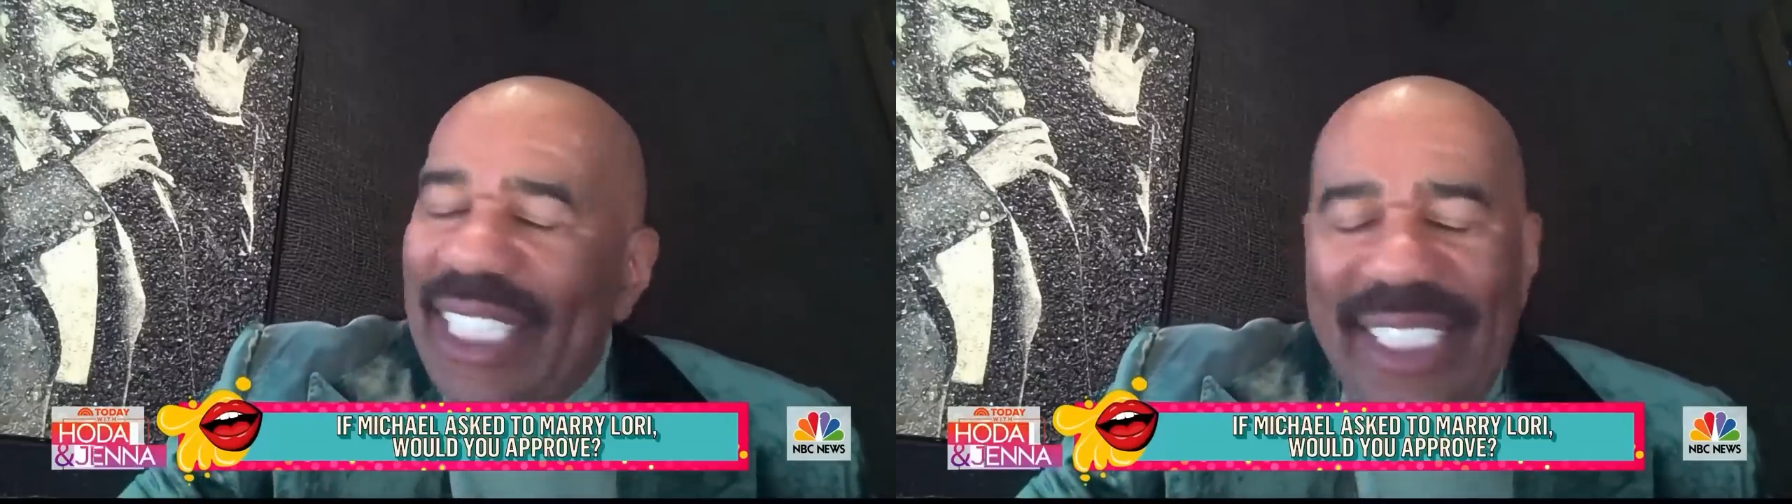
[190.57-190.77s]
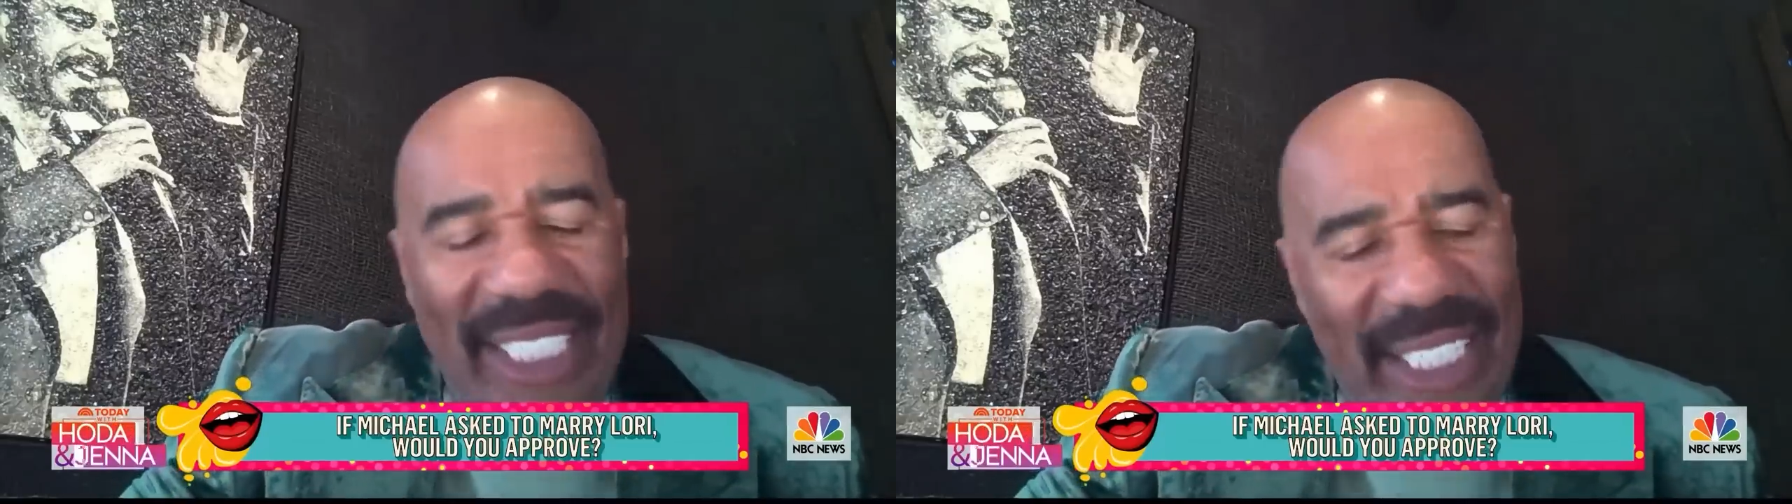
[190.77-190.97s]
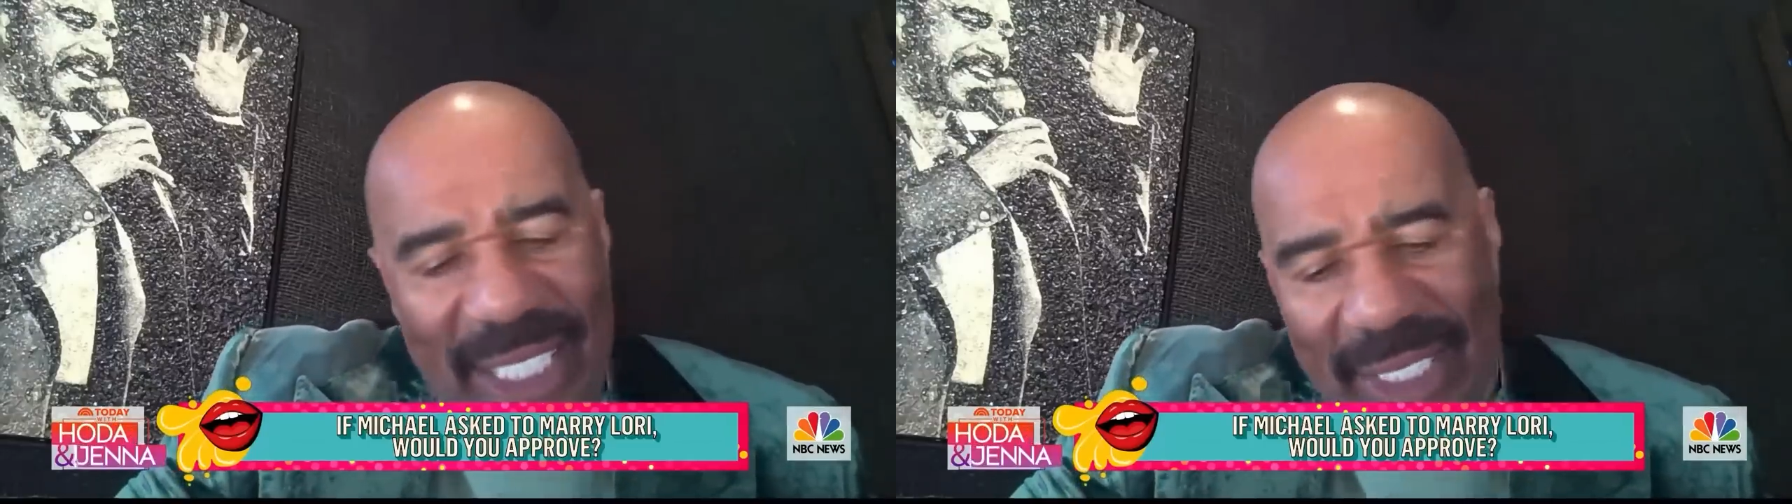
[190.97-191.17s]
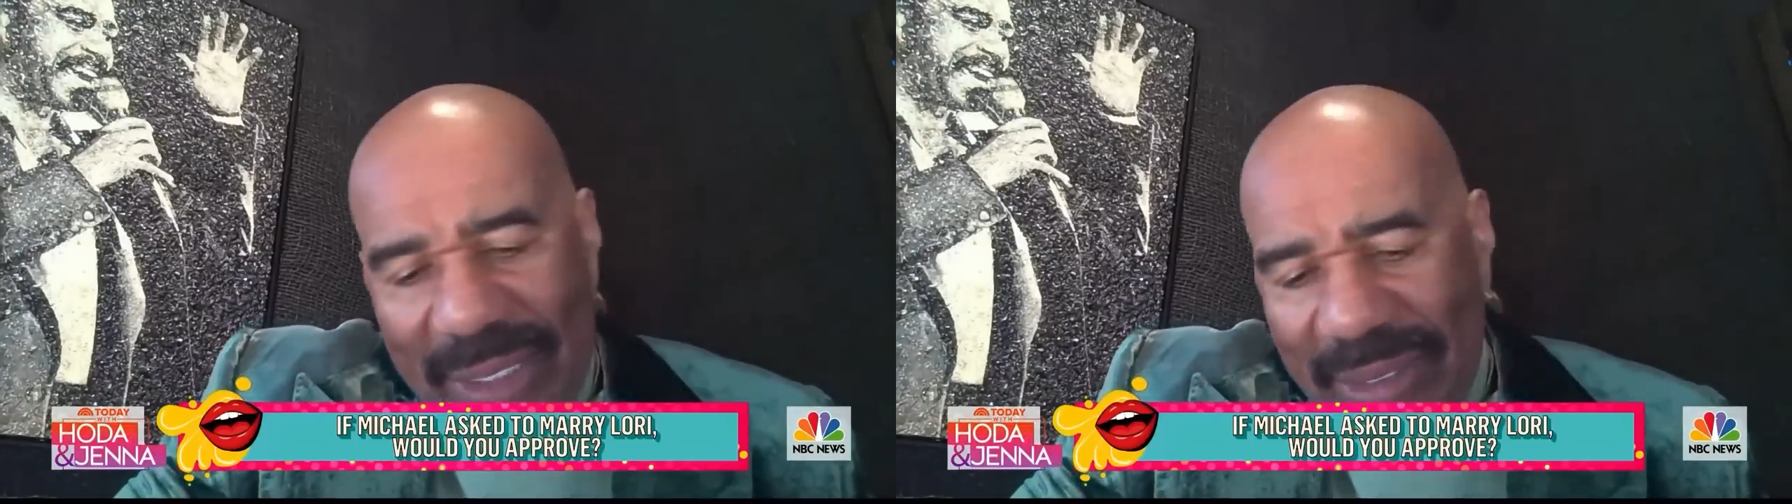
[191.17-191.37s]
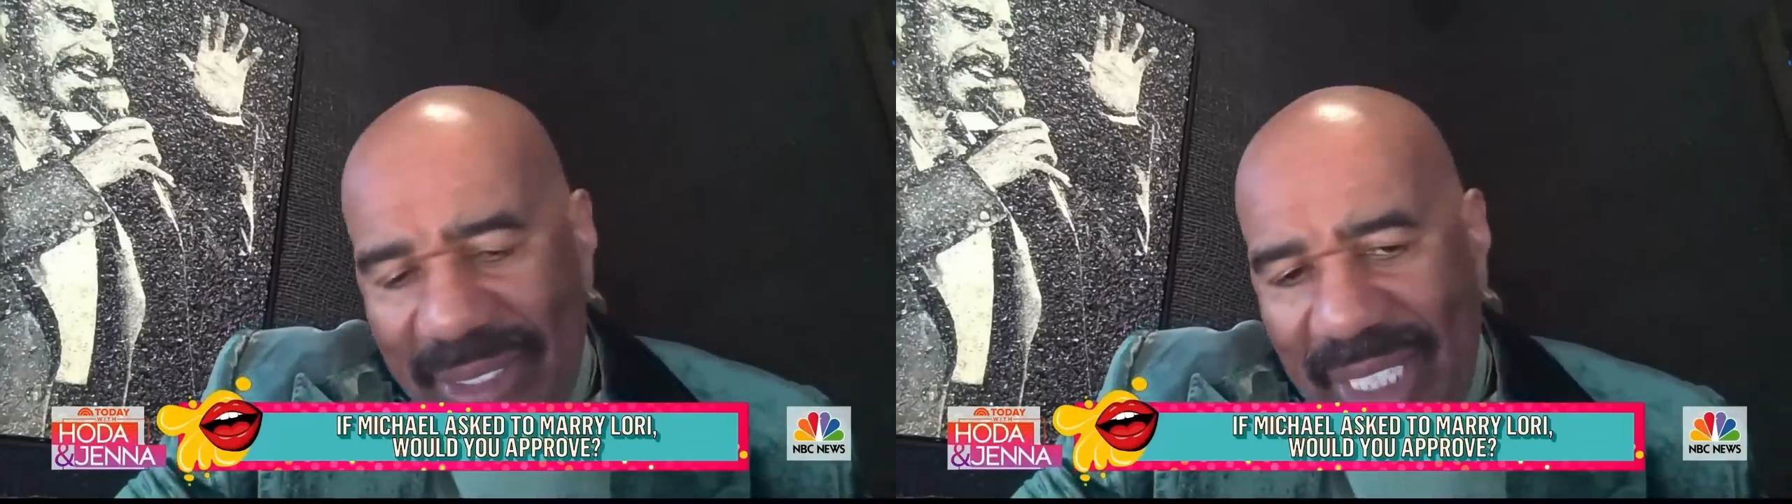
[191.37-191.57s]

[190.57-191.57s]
I, yeah,